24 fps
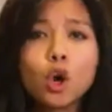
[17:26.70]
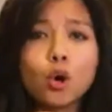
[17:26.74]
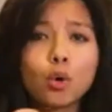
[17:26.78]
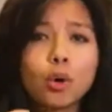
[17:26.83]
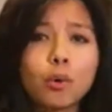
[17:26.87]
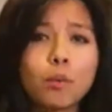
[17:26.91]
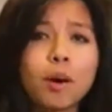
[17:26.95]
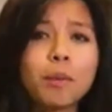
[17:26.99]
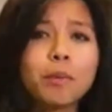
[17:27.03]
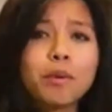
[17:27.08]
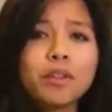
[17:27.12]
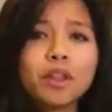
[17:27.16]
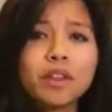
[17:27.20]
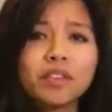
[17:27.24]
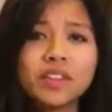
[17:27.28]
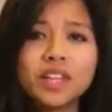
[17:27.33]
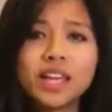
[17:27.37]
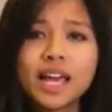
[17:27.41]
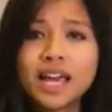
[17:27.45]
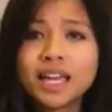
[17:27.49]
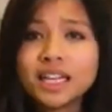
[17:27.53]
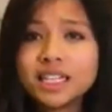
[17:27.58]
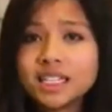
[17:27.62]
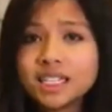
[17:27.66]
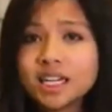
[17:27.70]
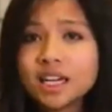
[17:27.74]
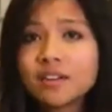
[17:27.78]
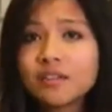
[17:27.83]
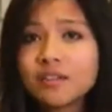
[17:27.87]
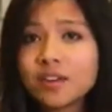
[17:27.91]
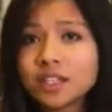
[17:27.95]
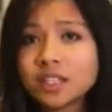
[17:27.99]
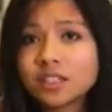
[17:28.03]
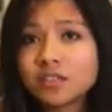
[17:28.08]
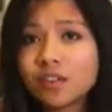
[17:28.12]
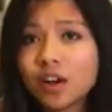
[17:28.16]
Remember that the
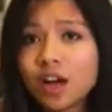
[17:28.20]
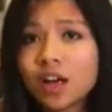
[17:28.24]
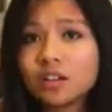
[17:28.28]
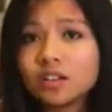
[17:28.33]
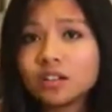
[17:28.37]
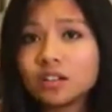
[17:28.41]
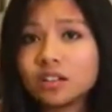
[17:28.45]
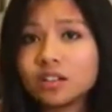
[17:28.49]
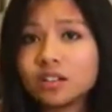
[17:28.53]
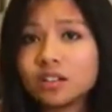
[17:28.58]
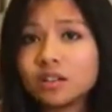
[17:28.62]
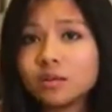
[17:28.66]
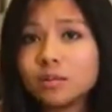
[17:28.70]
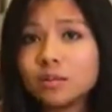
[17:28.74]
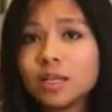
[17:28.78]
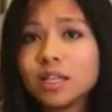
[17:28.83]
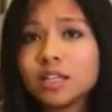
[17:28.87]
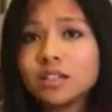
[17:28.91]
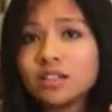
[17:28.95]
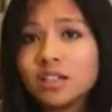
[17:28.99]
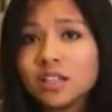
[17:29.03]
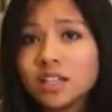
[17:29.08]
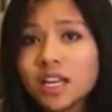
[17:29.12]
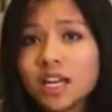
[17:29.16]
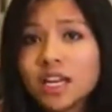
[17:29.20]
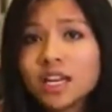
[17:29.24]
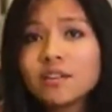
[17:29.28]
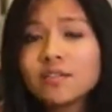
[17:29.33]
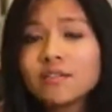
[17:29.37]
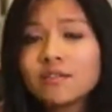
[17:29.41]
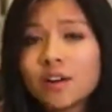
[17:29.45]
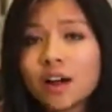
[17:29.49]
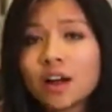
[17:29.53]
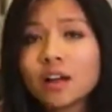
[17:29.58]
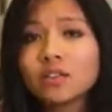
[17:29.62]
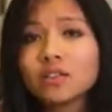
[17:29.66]
NTFS file system is the native
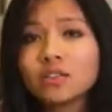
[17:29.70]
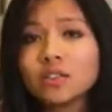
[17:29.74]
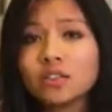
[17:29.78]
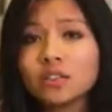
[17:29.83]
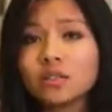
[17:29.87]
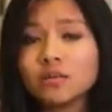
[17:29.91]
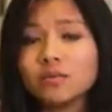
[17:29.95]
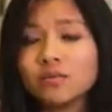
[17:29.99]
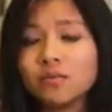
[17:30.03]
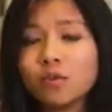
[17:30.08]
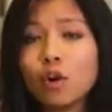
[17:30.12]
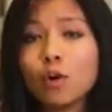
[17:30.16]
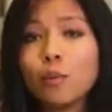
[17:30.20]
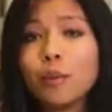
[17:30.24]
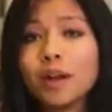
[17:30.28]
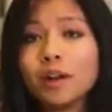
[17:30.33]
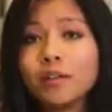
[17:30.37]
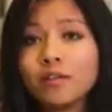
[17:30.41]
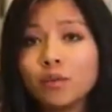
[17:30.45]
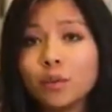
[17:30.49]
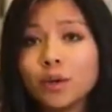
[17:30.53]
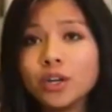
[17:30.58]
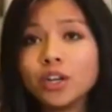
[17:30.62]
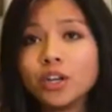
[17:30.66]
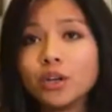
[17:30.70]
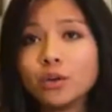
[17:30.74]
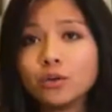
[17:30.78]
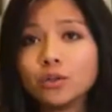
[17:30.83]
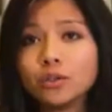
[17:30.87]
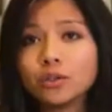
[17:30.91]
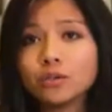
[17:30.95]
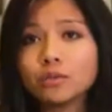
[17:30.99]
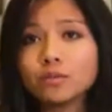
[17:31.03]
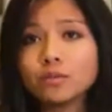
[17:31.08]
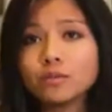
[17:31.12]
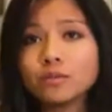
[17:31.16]
file system format of
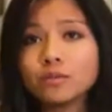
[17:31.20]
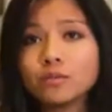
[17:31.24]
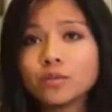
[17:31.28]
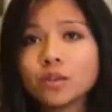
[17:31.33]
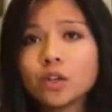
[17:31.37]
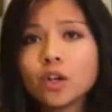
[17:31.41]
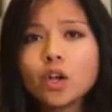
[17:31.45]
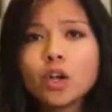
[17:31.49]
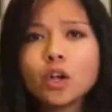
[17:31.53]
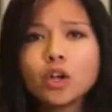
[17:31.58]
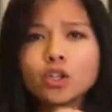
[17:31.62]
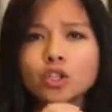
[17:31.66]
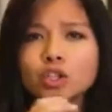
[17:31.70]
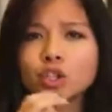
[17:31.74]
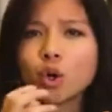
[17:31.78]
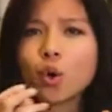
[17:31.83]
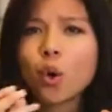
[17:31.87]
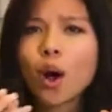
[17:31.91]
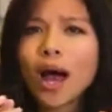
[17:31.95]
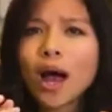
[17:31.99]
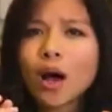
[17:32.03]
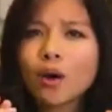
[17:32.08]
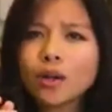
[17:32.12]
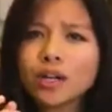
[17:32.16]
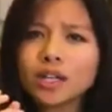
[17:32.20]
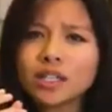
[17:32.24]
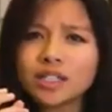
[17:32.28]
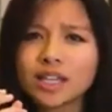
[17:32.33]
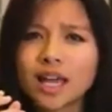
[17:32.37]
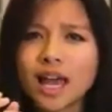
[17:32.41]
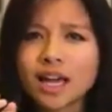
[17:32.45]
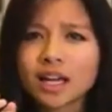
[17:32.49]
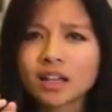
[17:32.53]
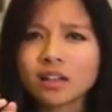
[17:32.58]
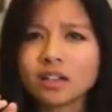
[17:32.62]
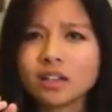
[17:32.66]
Windows. So how
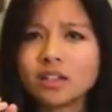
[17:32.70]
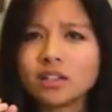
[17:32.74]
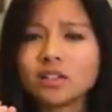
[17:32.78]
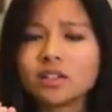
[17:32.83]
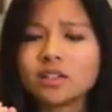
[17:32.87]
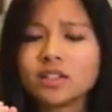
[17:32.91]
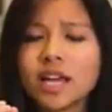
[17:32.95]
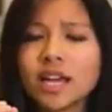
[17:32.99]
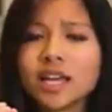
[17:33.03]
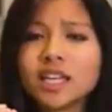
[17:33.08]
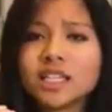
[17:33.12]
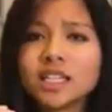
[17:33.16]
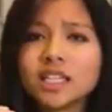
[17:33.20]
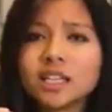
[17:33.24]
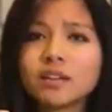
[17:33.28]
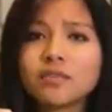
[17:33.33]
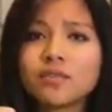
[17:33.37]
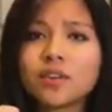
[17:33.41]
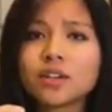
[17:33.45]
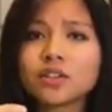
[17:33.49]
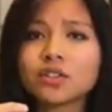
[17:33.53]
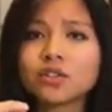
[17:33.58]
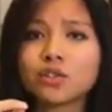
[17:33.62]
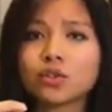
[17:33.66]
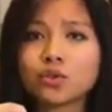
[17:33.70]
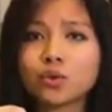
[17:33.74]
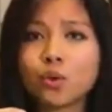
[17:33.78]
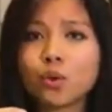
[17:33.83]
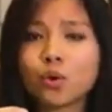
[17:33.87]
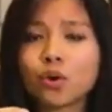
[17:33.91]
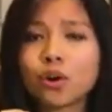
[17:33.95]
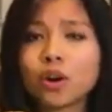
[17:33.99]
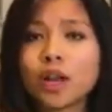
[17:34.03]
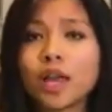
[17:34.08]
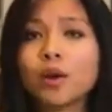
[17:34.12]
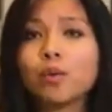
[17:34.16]
exactly does NTFS
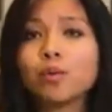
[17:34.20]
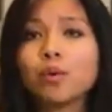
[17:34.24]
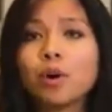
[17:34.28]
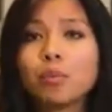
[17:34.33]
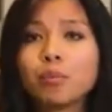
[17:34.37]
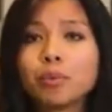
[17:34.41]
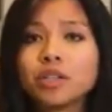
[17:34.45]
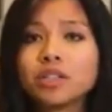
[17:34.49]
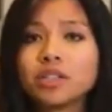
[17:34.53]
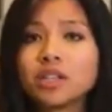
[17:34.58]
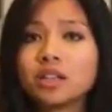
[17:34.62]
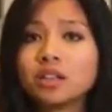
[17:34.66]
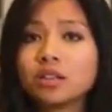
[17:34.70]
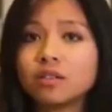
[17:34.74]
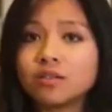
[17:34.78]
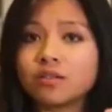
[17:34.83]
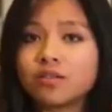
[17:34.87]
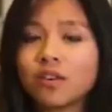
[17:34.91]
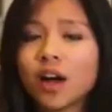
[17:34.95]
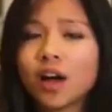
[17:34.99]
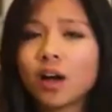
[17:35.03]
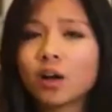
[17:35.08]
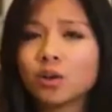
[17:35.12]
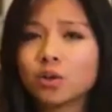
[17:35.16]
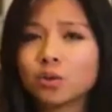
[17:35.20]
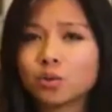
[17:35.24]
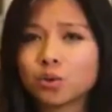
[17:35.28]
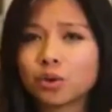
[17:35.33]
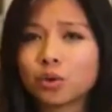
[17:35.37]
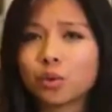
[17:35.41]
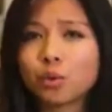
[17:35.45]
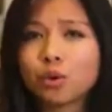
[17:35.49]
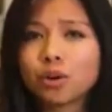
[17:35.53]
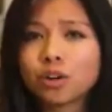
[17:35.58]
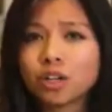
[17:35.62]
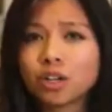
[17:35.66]
store and represent the files we're
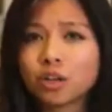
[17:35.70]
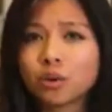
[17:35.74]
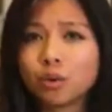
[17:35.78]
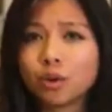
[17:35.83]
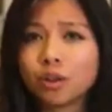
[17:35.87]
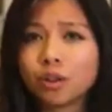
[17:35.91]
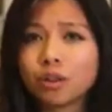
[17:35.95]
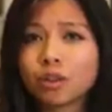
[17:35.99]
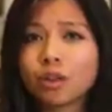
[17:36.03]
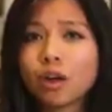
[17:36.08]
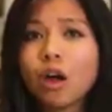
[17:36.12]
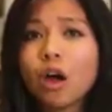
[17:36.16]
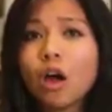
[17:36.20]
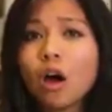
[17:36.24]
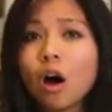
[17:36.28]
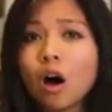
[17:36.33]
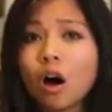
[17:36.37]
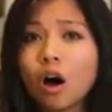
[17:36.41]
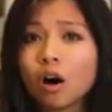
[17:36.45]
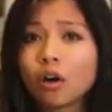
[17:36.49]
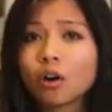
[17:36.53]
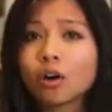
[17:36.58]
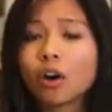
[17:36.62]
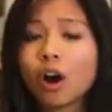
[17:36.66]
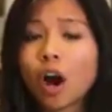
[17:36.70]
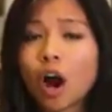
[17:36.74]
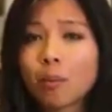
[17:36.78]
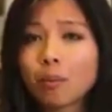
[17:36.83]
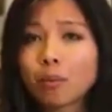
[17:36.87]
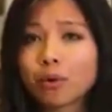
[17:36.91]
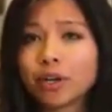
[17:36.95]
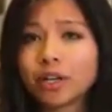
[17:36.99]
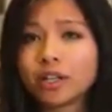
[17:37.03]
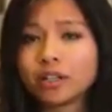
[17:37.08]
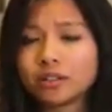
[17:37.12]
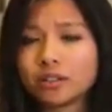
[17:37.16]
working with on our
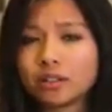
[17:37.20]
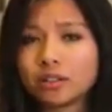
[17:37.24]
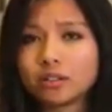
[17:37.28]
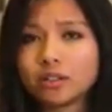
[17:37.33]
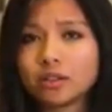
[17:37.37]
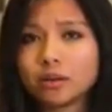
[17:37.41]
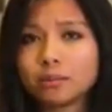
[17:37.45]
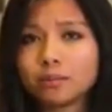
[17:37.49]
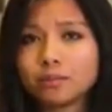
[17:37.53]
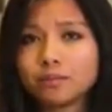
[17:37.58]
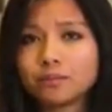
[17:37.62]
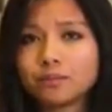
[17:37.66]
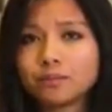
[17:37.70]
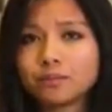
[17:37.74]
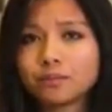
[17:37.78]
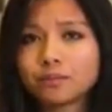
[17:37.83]
operating system?